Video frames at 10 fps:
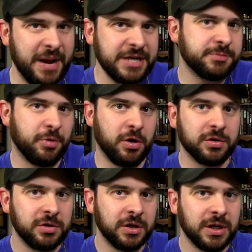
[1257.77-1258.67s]

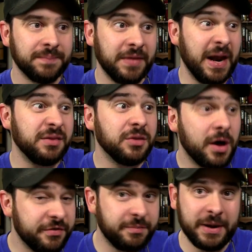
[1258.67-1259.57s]
baseball, and I
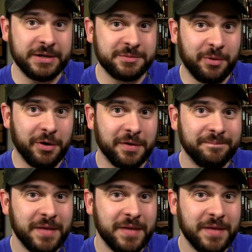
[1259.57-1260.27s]
love baseball.